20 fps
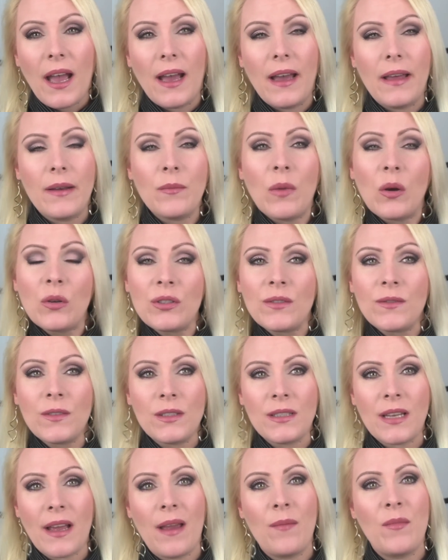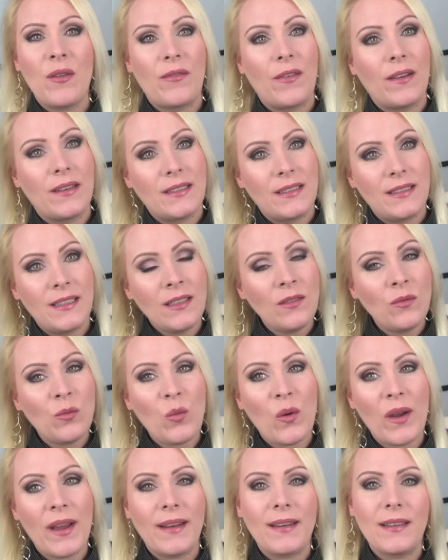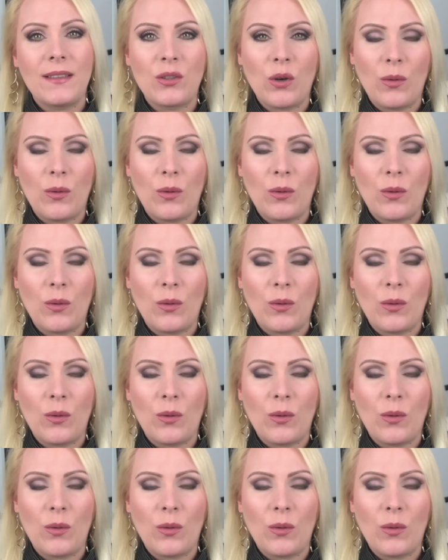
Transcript: And most of the time, if I didn't wear the